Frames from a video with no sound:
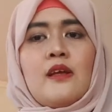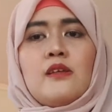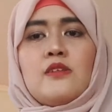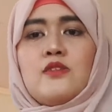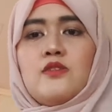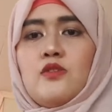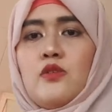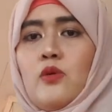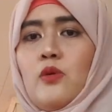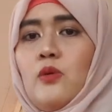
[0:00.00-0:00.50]

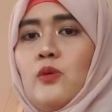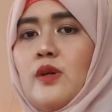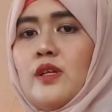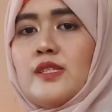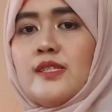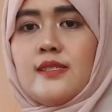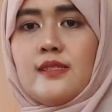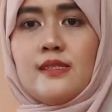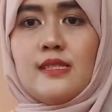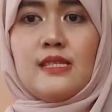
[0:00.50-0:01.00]
So,
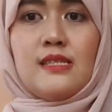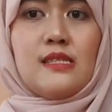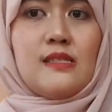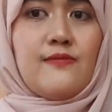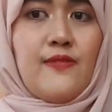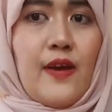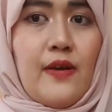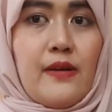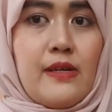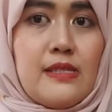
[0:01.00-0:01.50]
it's this
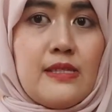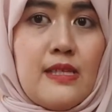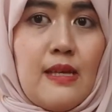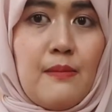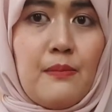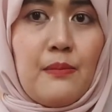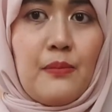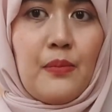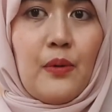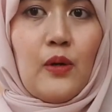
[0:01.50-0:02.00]
very
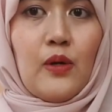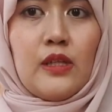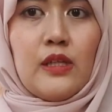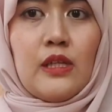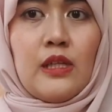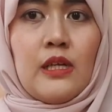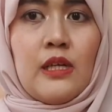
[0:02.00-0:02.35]
simple.